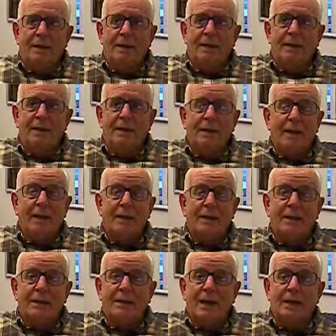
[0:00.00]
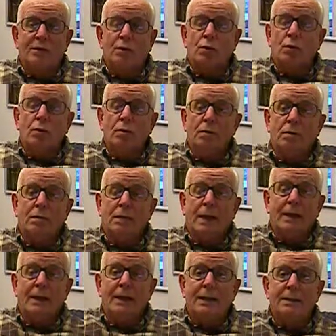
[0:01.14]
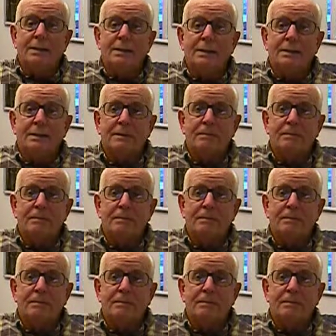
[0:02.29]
And they think that that's cool, I guess